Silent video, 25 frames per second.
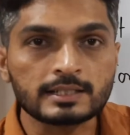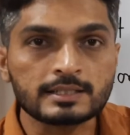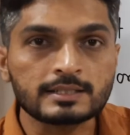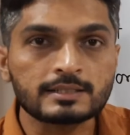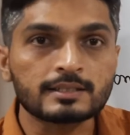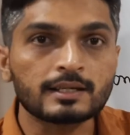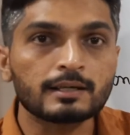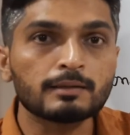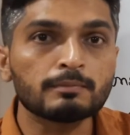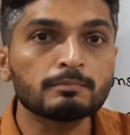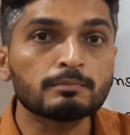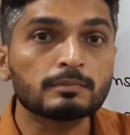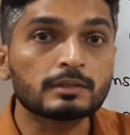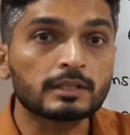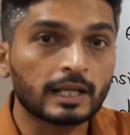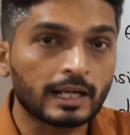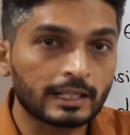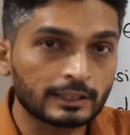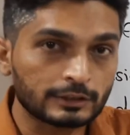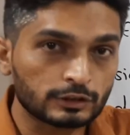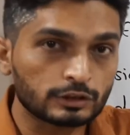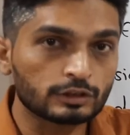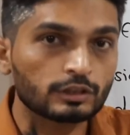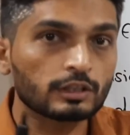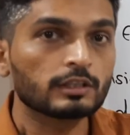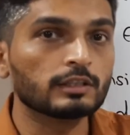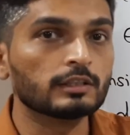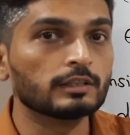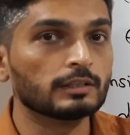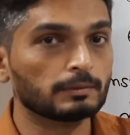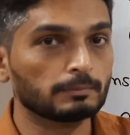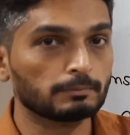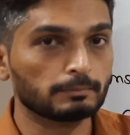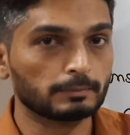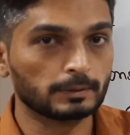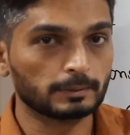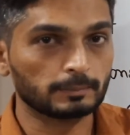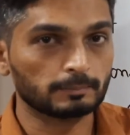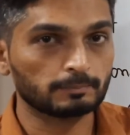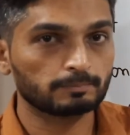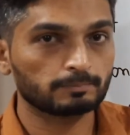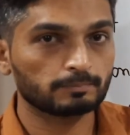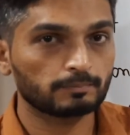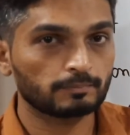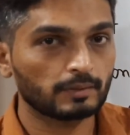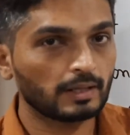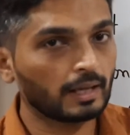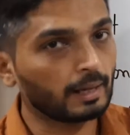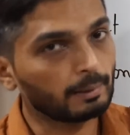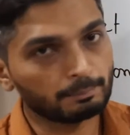is some natural number,
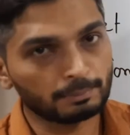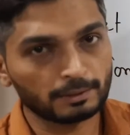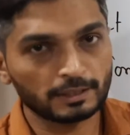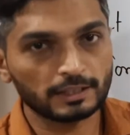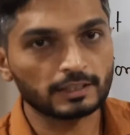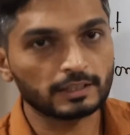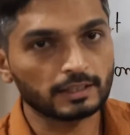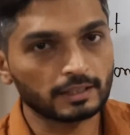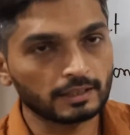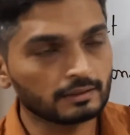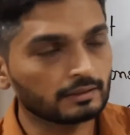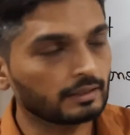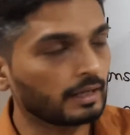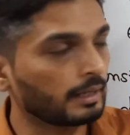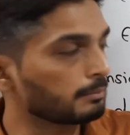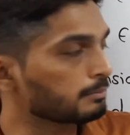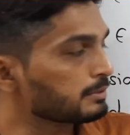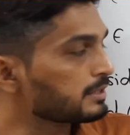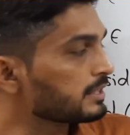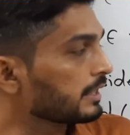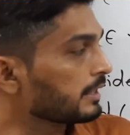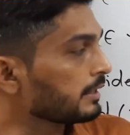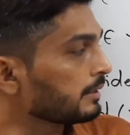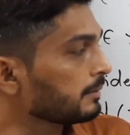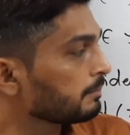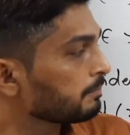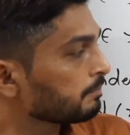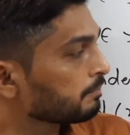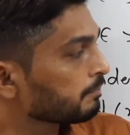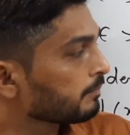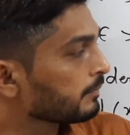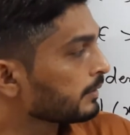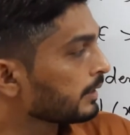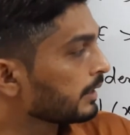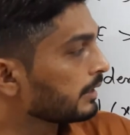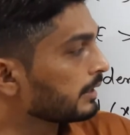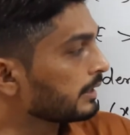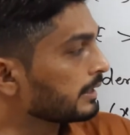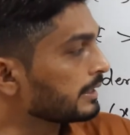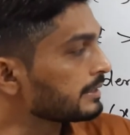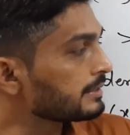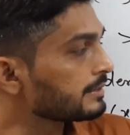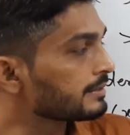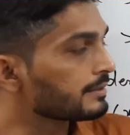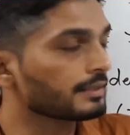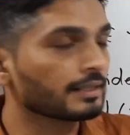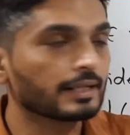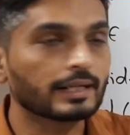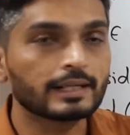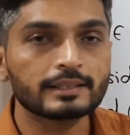capital N, I am saying it is
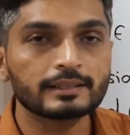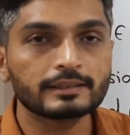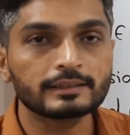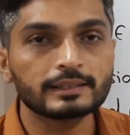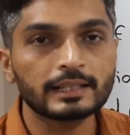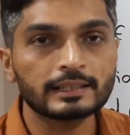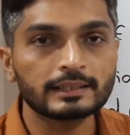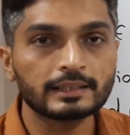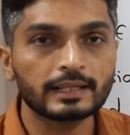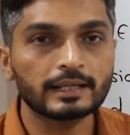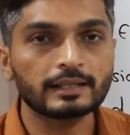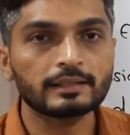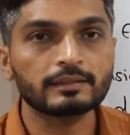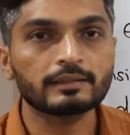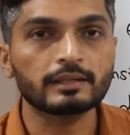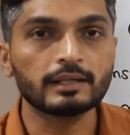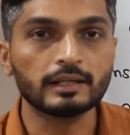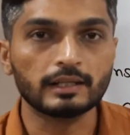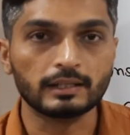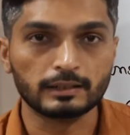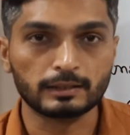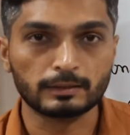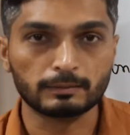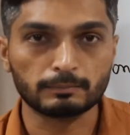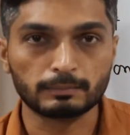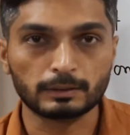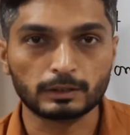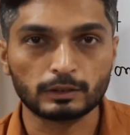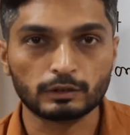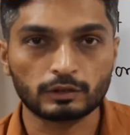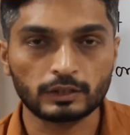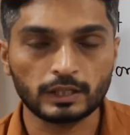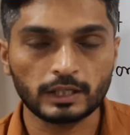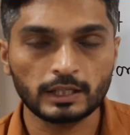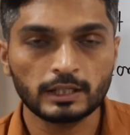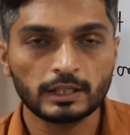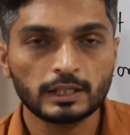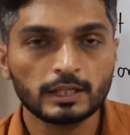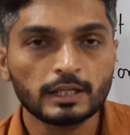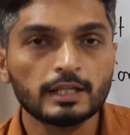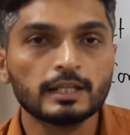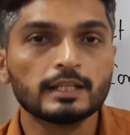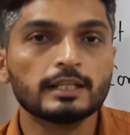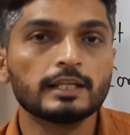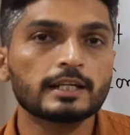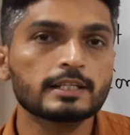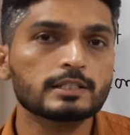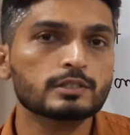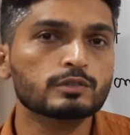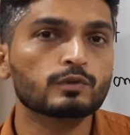greater than that real number, okay?
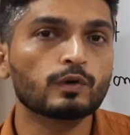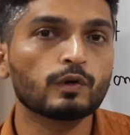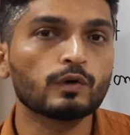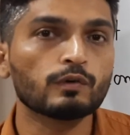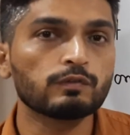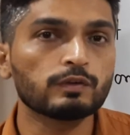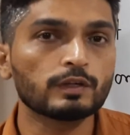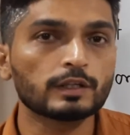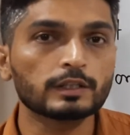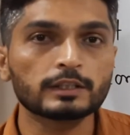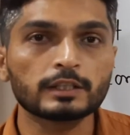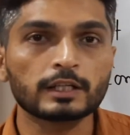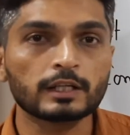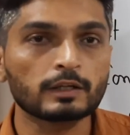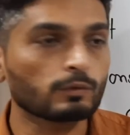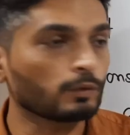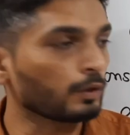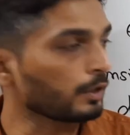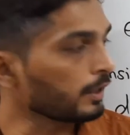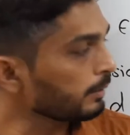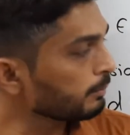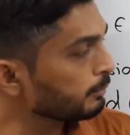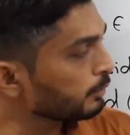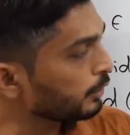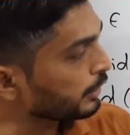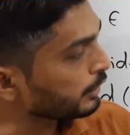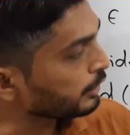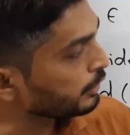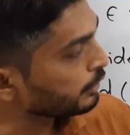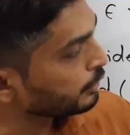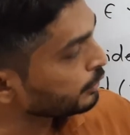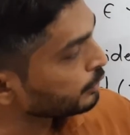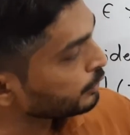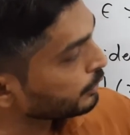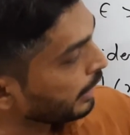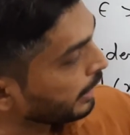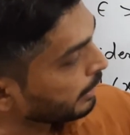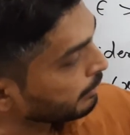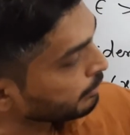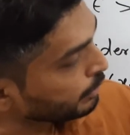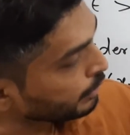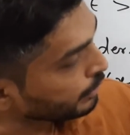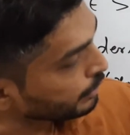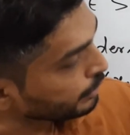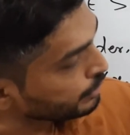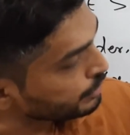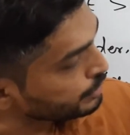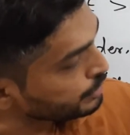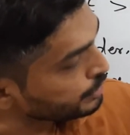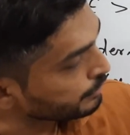Let us go further. What I am going to do, I am
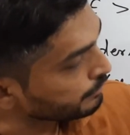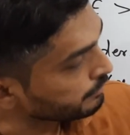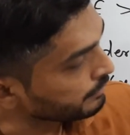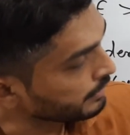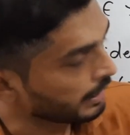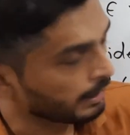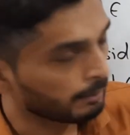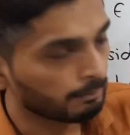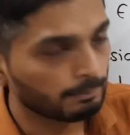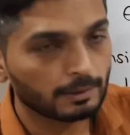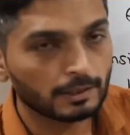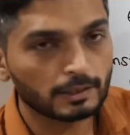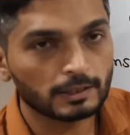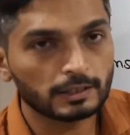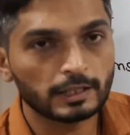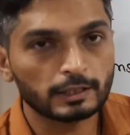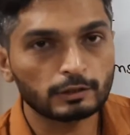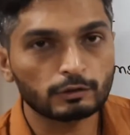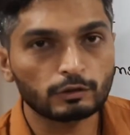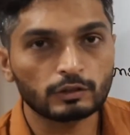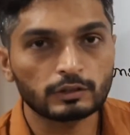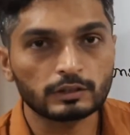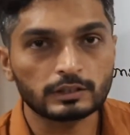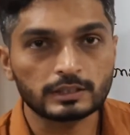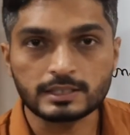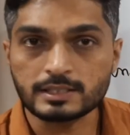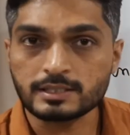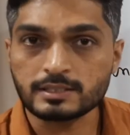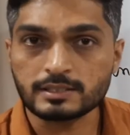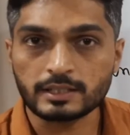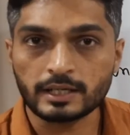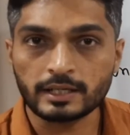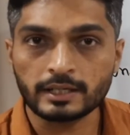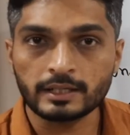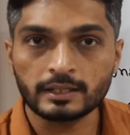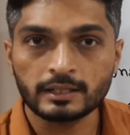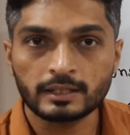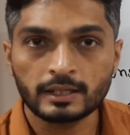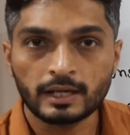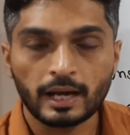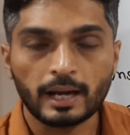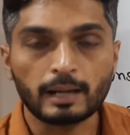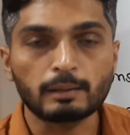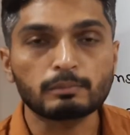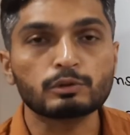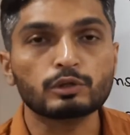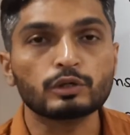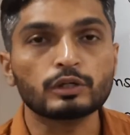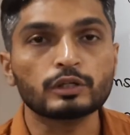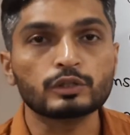going to shift capital N on this side, I
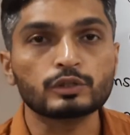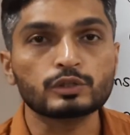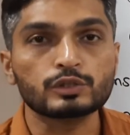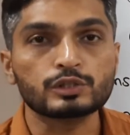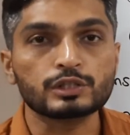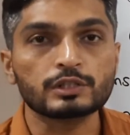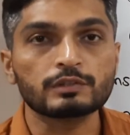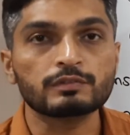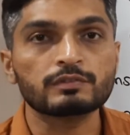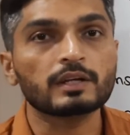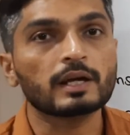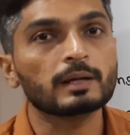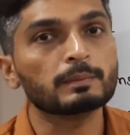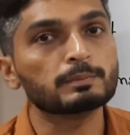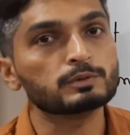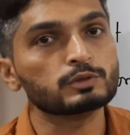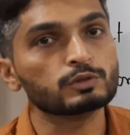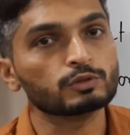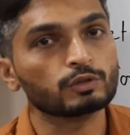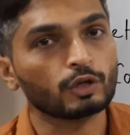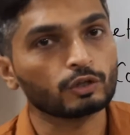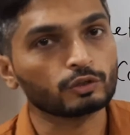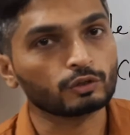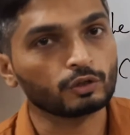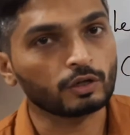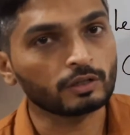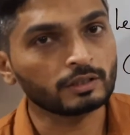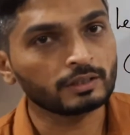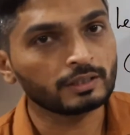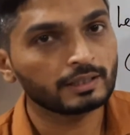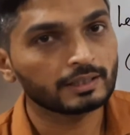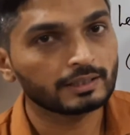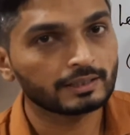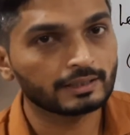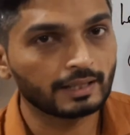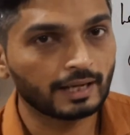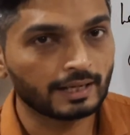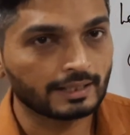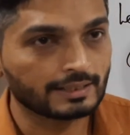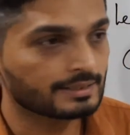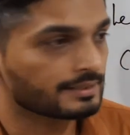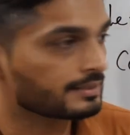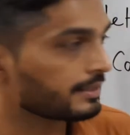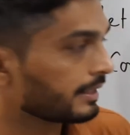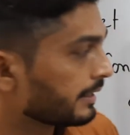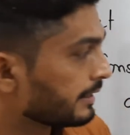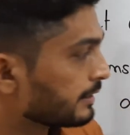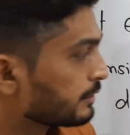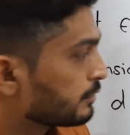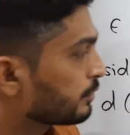am going to shift epsilon on that
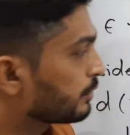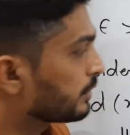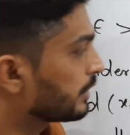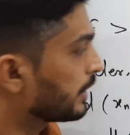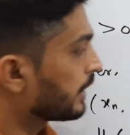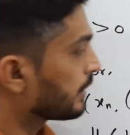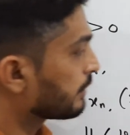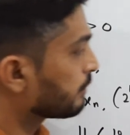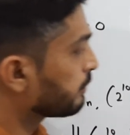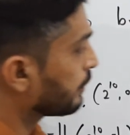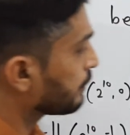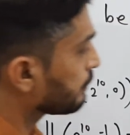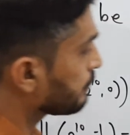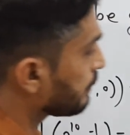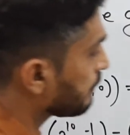side. So therefore